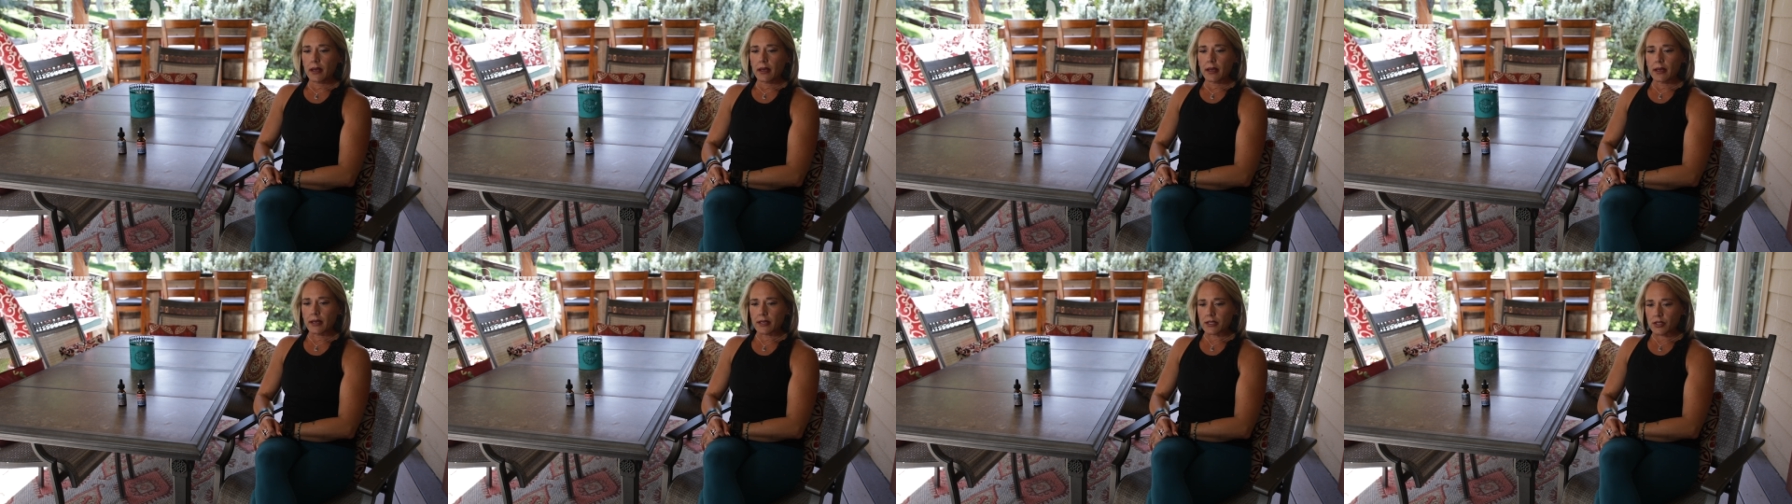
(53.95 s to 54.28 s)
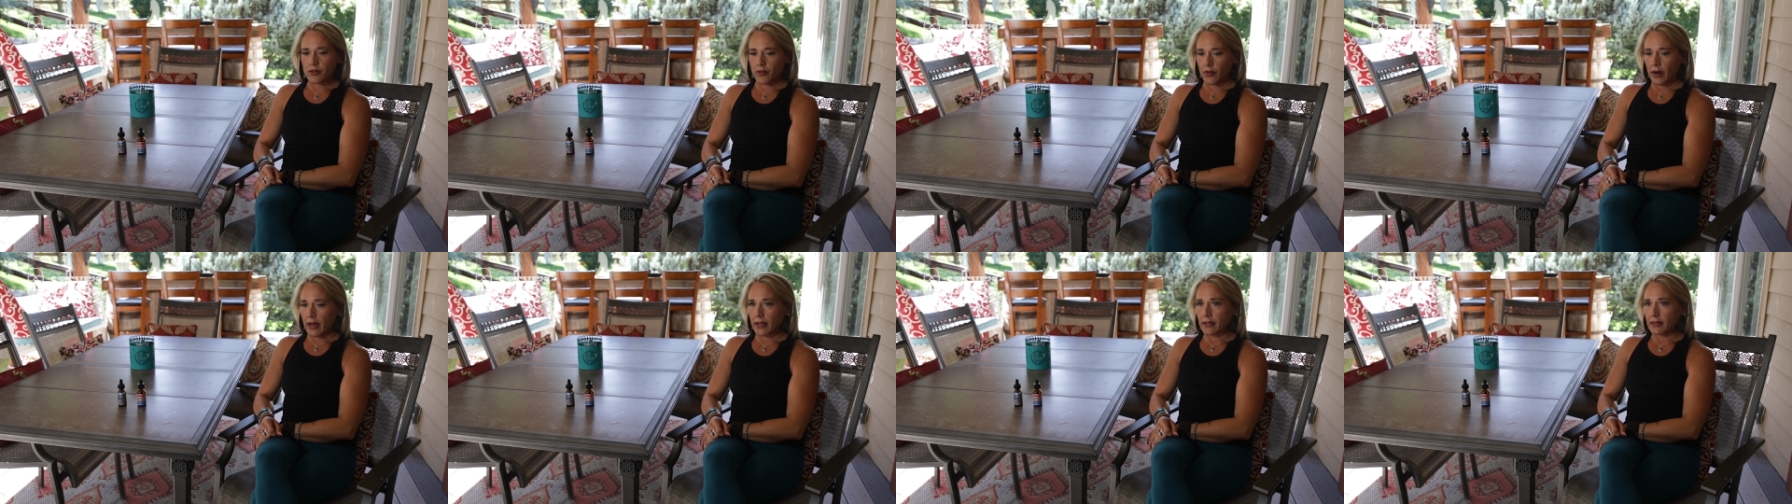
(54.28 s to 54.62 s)

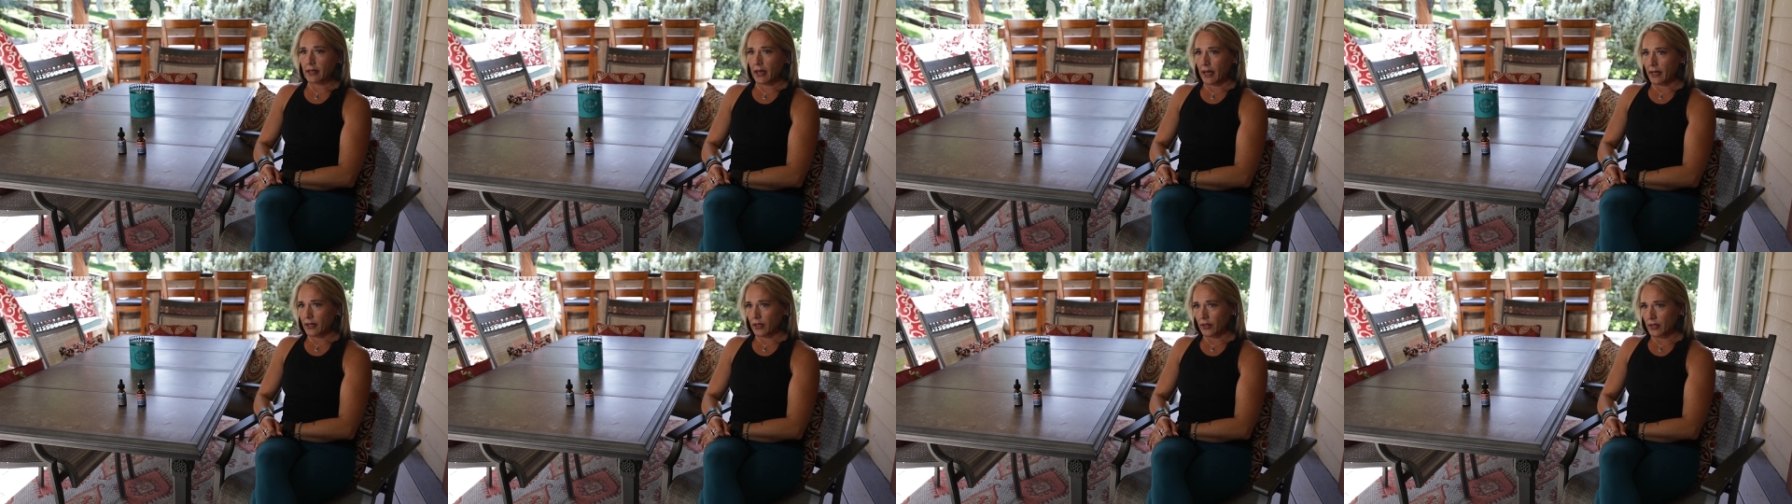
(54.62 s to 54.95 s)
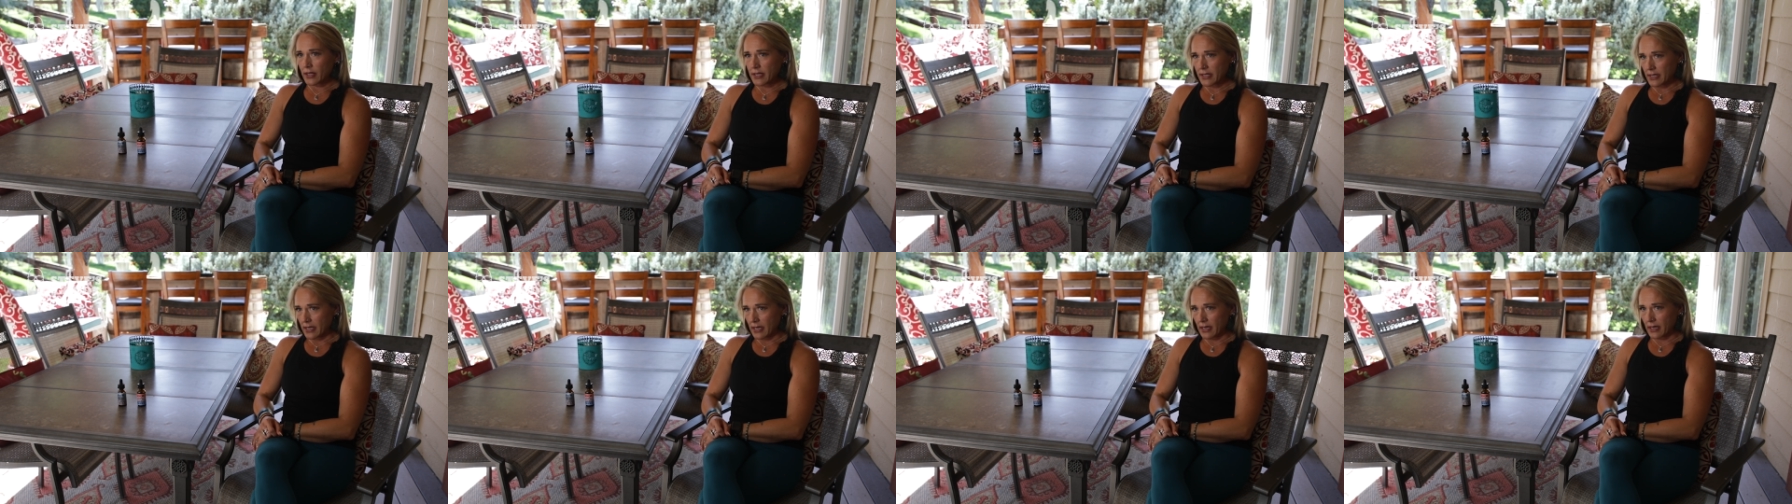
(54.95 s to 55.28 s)
His friend died on
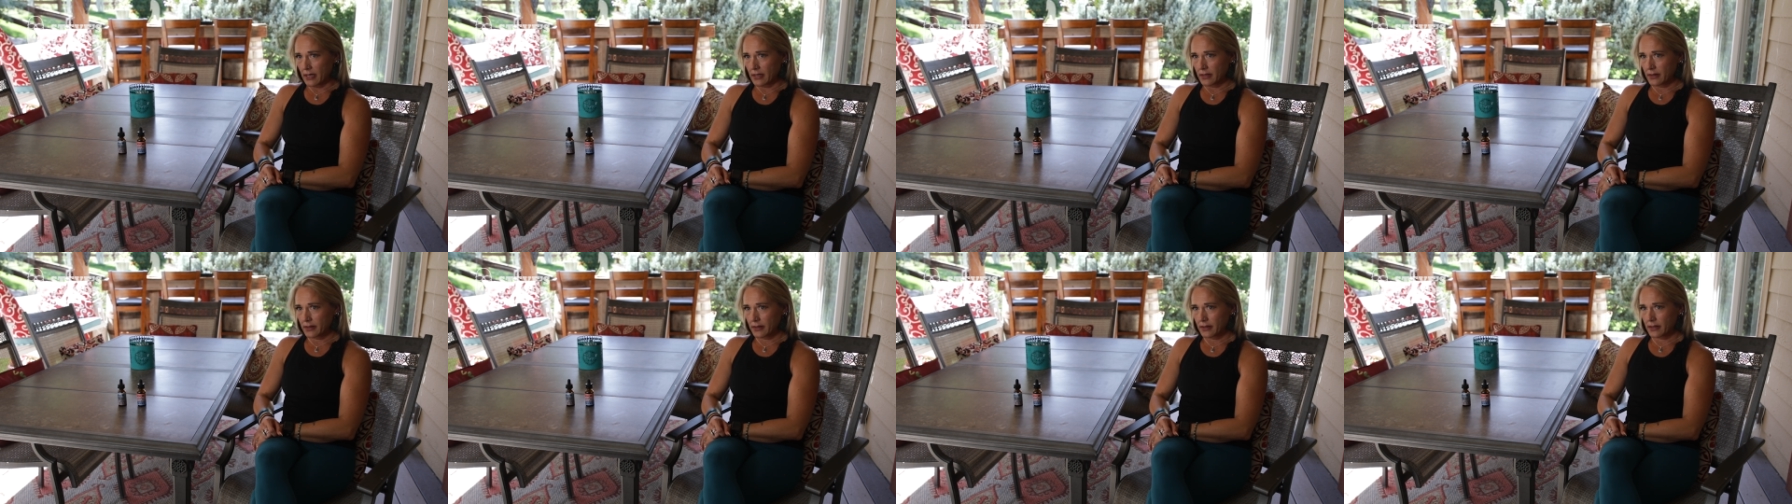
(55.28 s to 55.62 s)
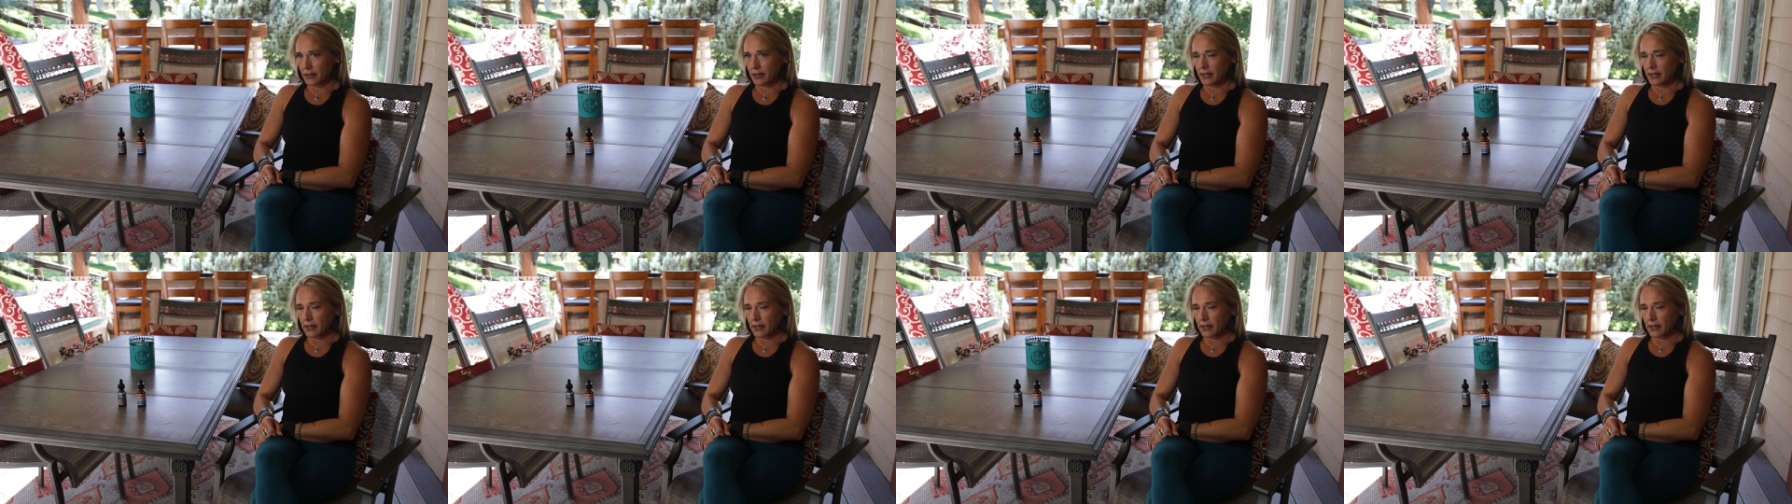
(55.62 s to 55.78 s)
the scene.